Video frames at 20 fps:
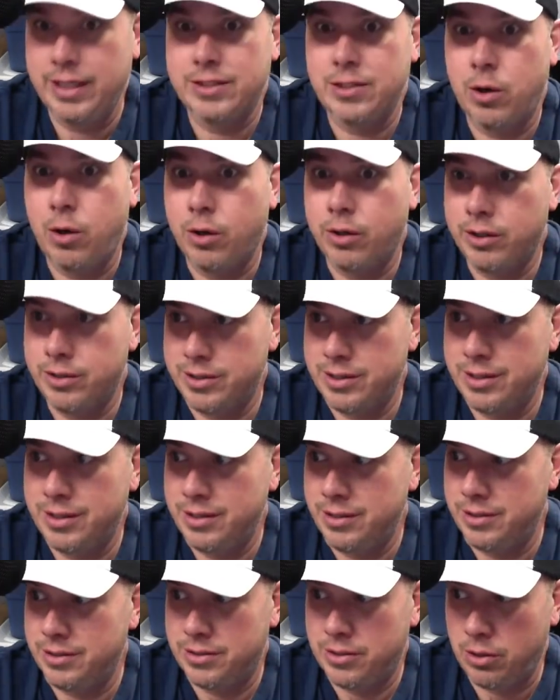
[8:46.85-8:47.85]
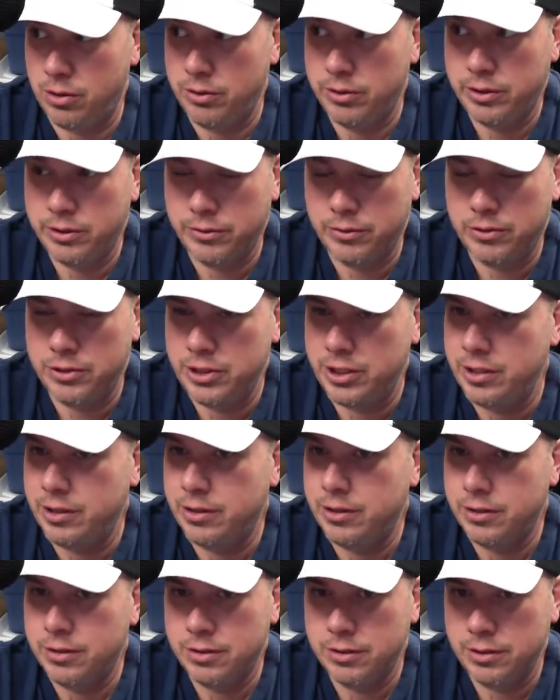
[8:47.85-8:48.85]
as hard as it is, turn the other
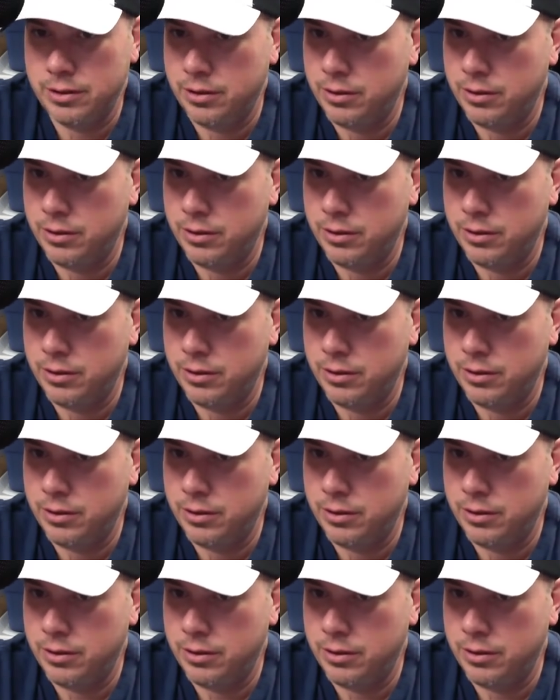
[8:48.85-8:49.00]
cheek.